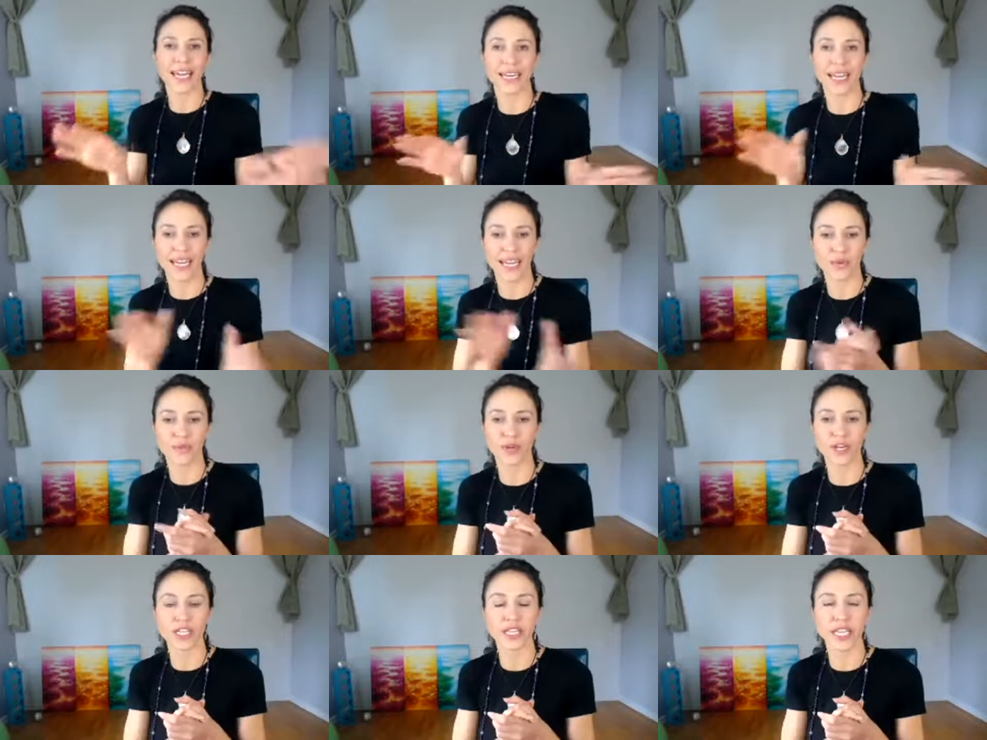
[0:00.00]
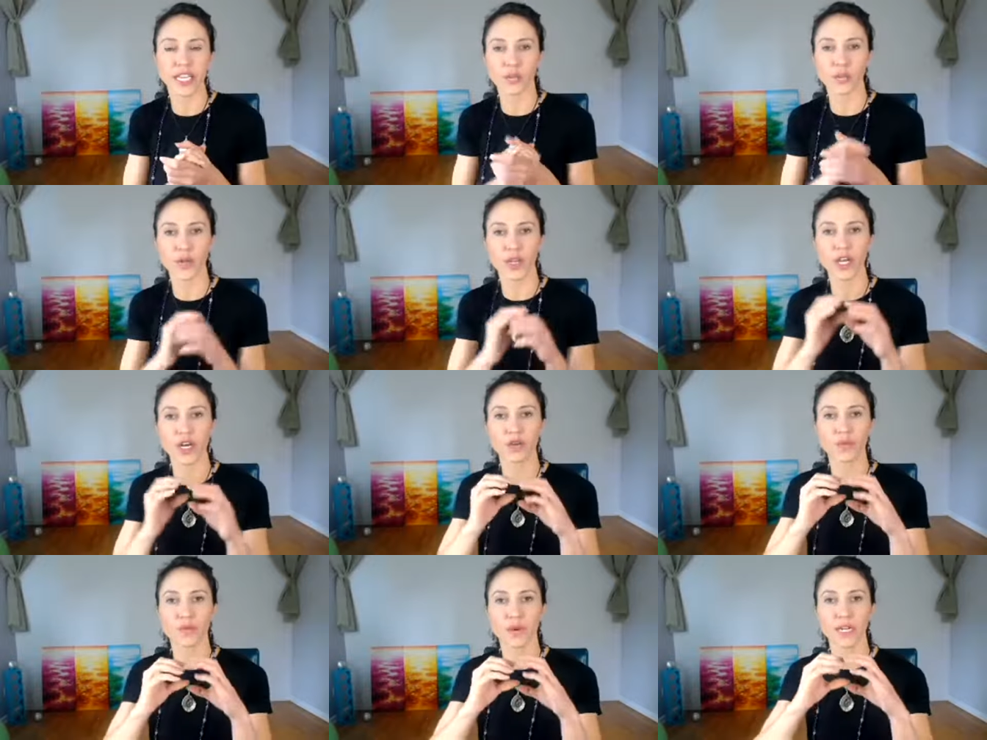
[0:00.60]
I can put a link
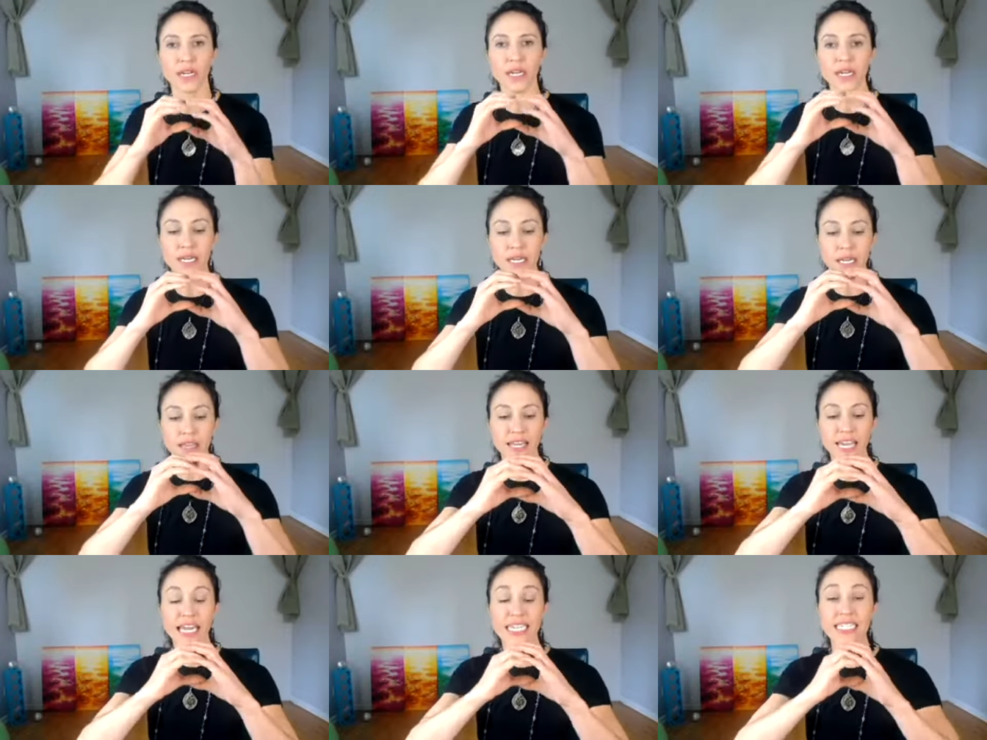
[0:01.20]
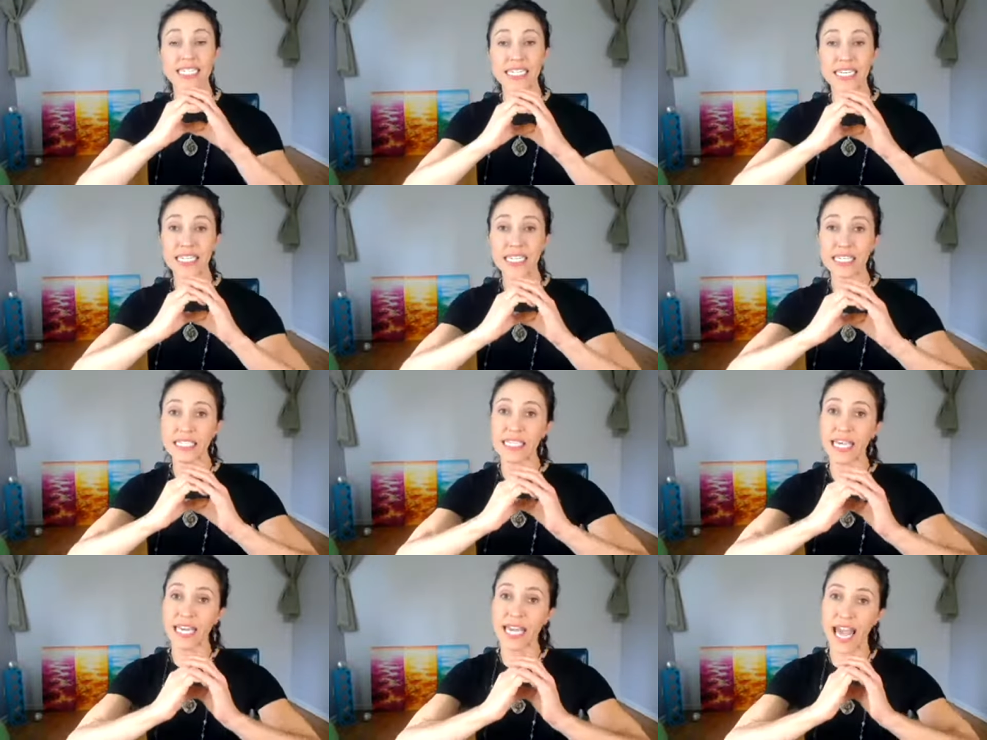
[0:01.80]
below, but the idea is
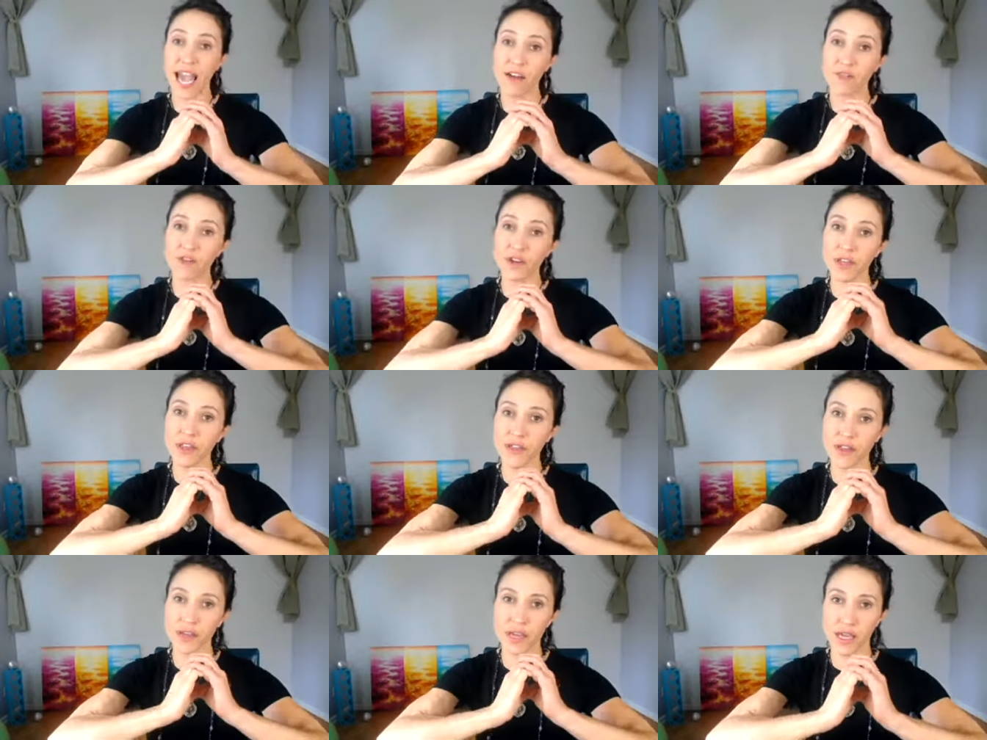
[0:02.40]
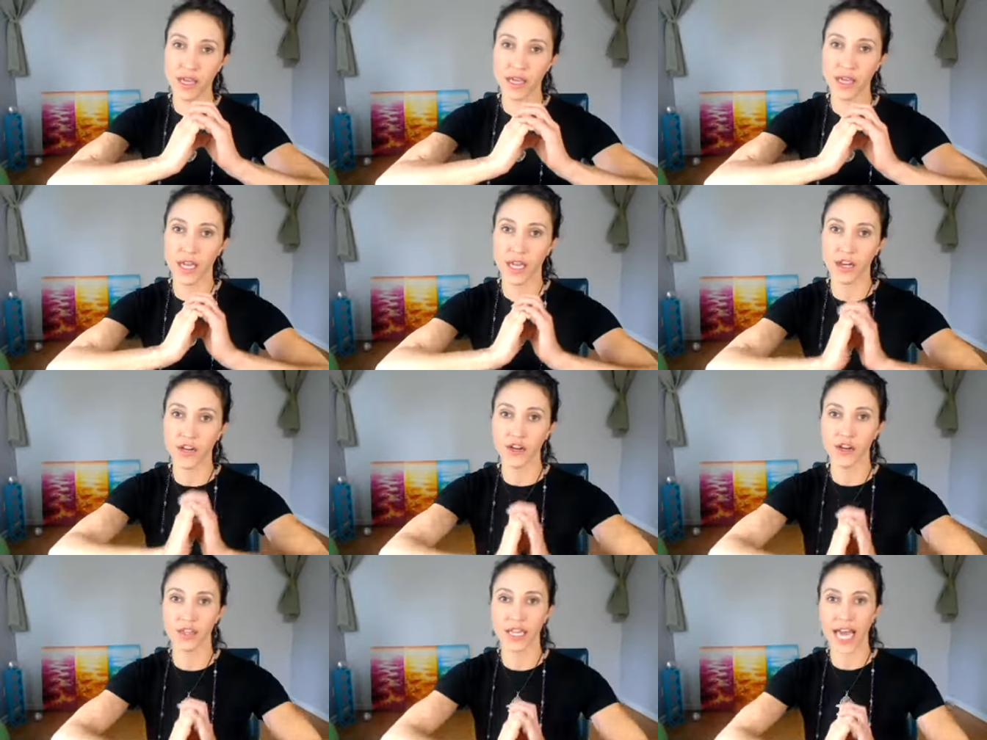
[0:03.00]
like everything in
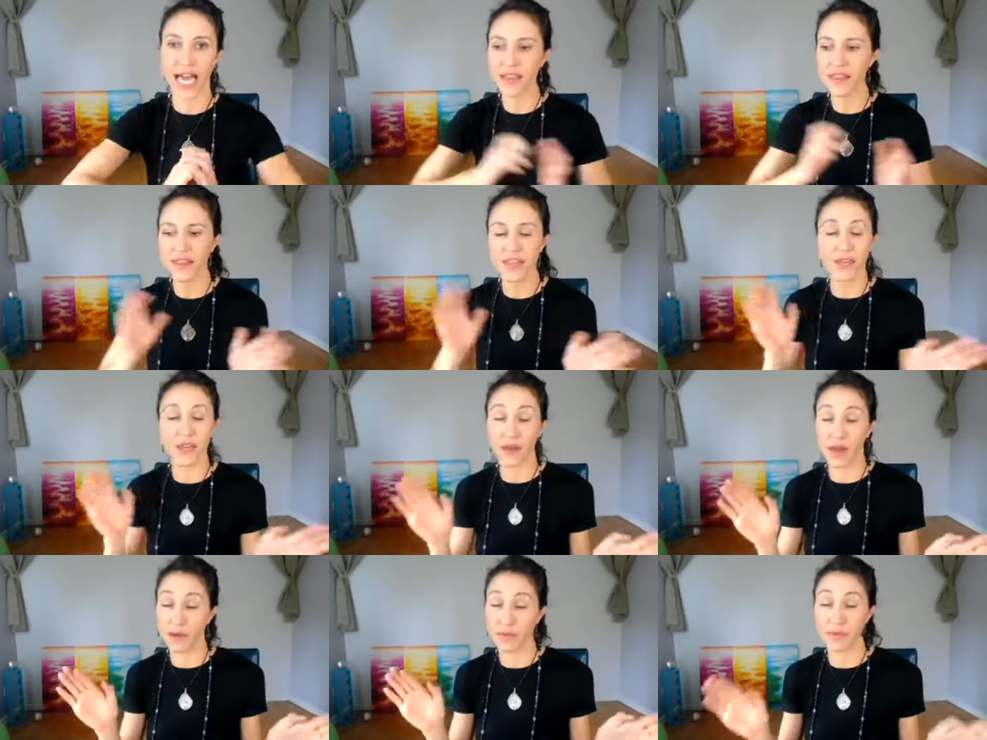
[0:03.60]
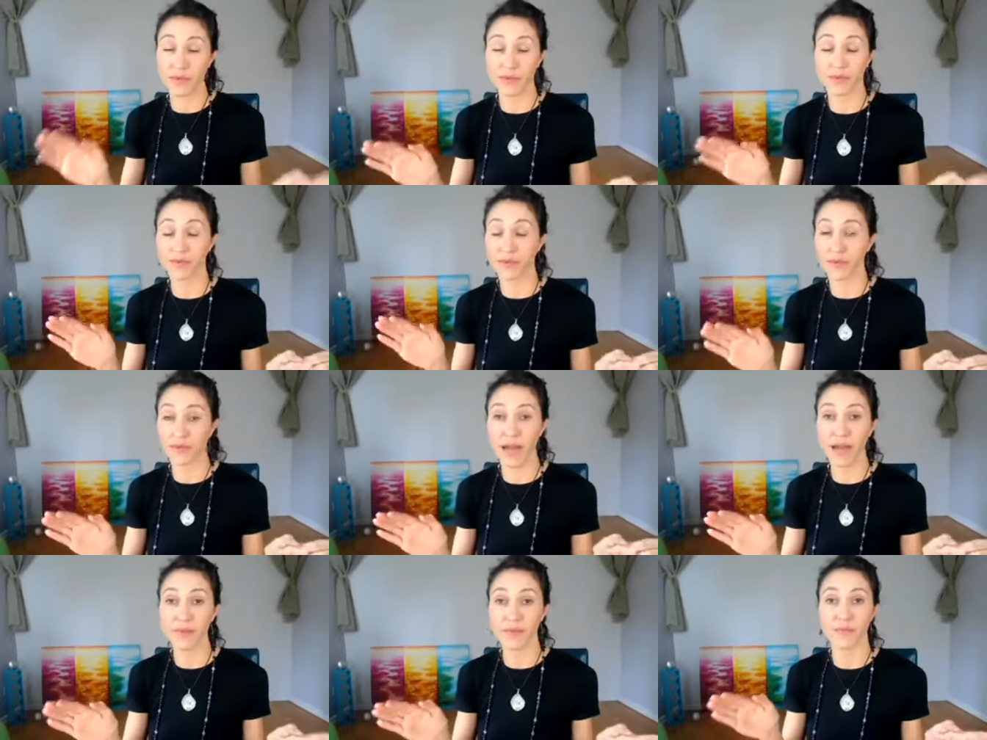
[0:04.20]
your. I think I'm in,
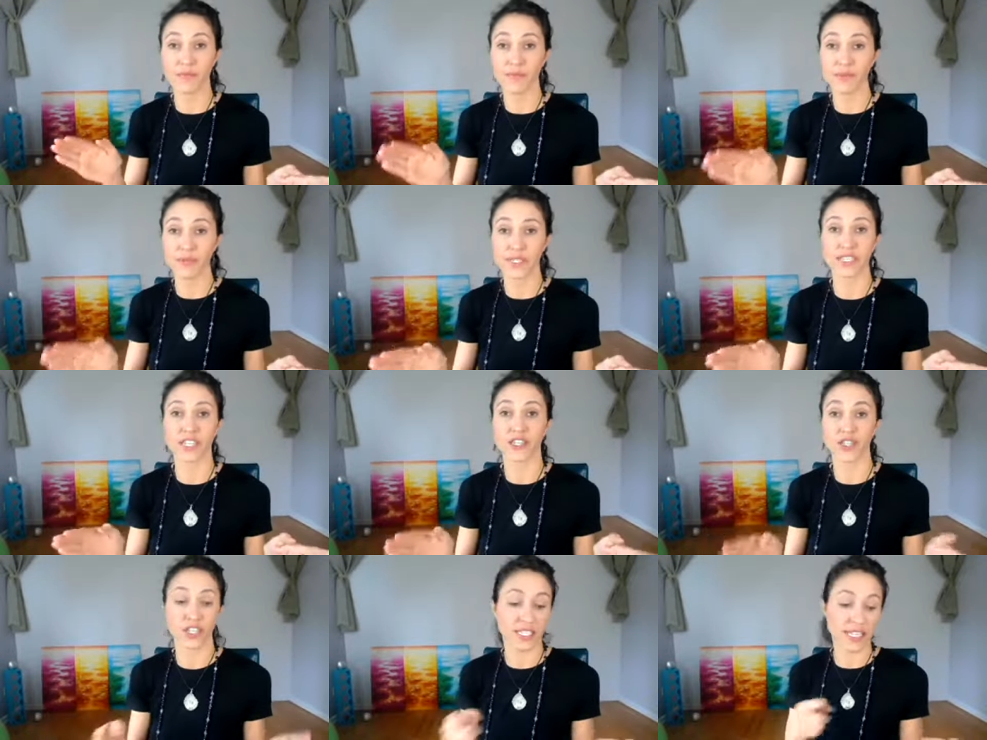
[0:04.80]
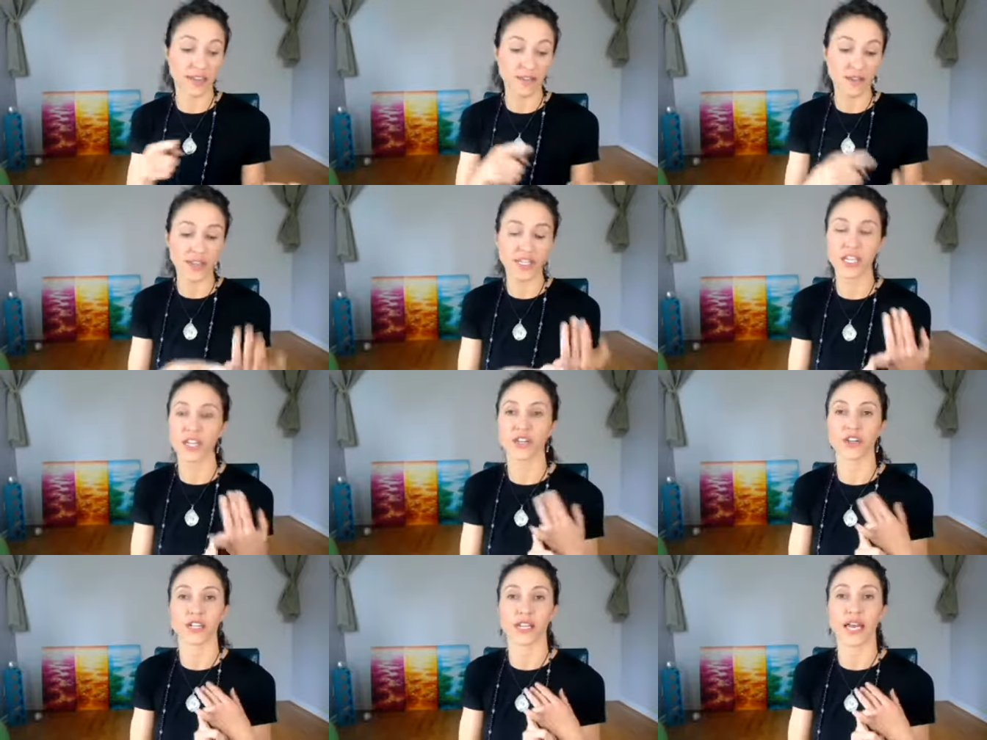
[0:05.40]
my position is everything
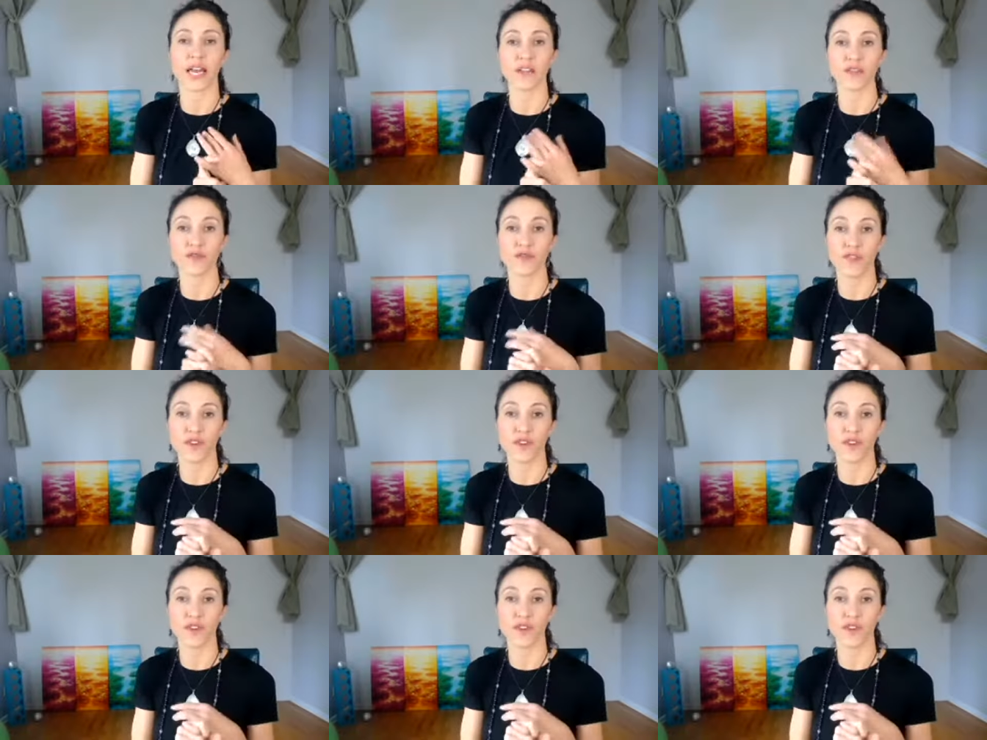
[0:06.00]
in your life.